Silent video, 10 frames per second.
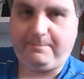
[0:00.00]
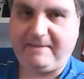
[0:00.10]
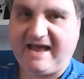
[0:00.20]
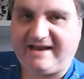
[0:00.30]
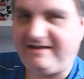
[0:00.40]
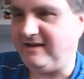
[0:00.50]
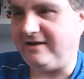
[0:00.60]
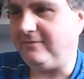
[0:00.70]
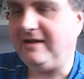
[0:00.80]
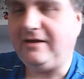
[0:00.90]
bang, you
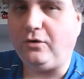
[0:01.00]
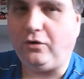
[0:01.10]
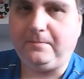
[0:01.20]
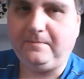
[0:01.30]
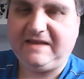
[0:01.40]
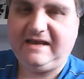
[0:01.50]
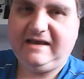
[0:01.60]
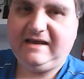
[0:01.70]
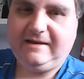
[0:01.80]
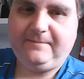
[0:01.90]
know. Or
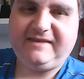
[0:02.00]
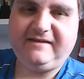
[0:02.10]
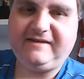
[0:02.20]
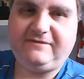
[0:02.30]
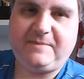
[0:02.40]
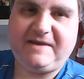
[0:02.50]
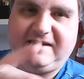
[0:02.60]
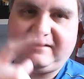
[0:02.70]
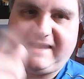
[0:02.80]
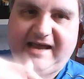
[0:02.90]
doesn't have to be
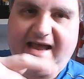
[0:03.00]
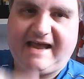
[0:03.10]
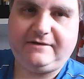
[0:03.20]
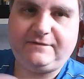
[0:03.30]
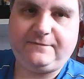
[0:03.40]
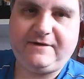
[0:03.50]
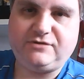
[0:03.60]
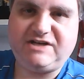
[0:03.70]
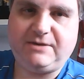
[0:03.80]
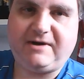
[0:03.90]
like hand,
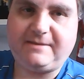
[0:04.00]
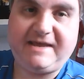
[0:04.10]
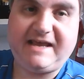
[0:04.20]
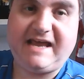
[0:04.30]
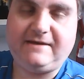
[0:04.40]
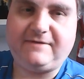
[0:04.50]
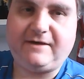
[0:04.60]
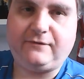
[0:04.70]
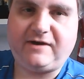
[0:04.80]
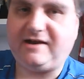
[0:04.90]
field, GY. It could be any of those 3.